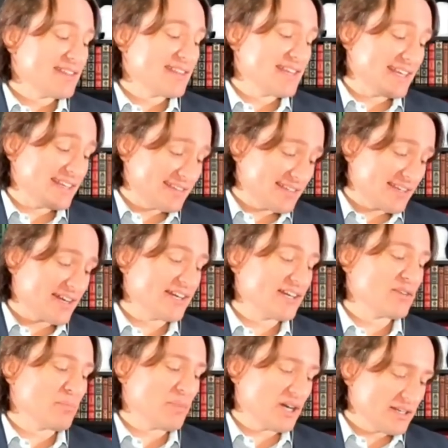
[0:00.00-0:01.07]
The
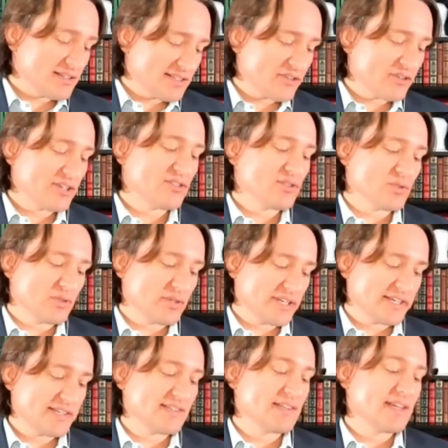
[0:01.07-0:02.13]
entire monetary
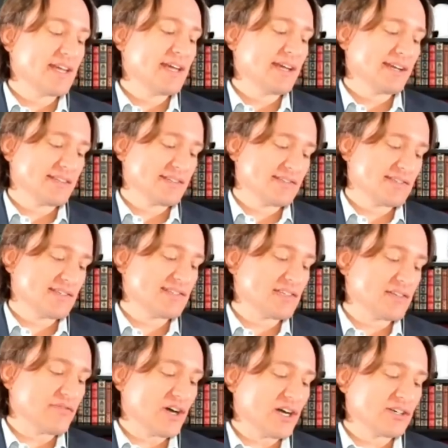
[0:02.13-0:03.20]
toolkit consists
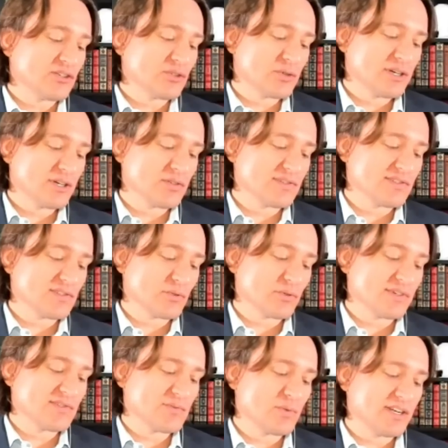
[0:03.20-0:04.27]
of uncritical
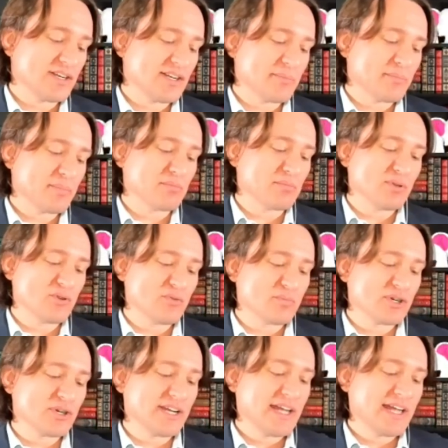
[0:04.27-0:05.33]
stories written up in
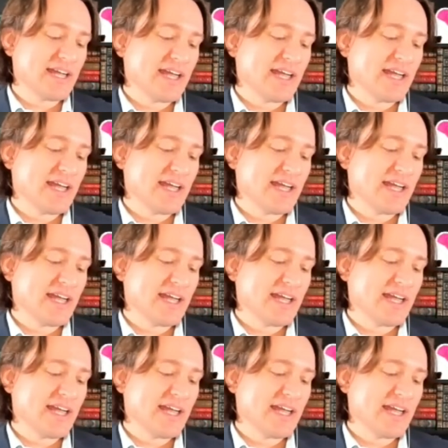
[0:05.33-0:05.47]
Bloomberg